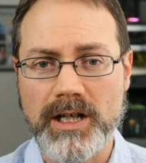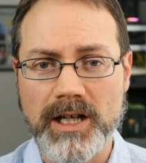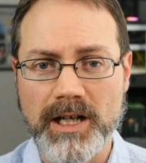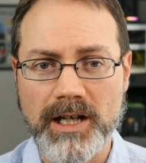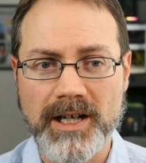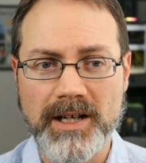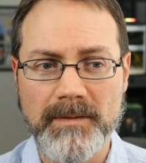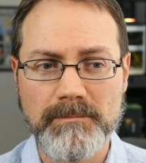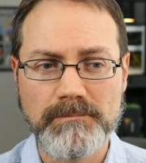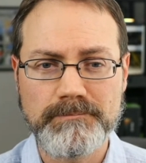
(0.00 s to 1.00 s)

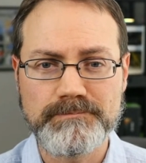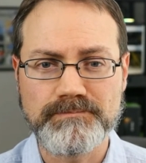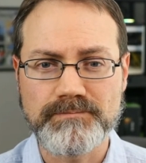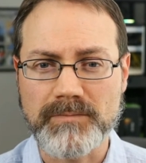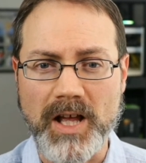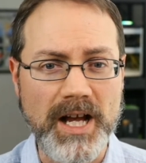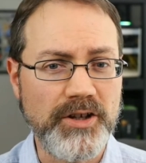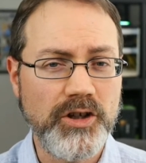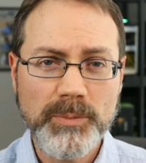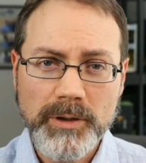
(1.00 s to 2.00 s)
I
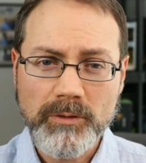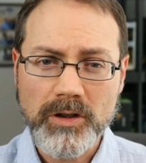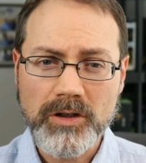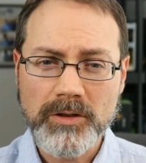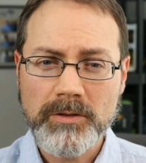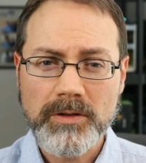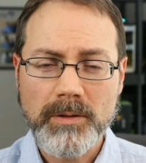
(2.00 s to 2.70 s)
could be wrong,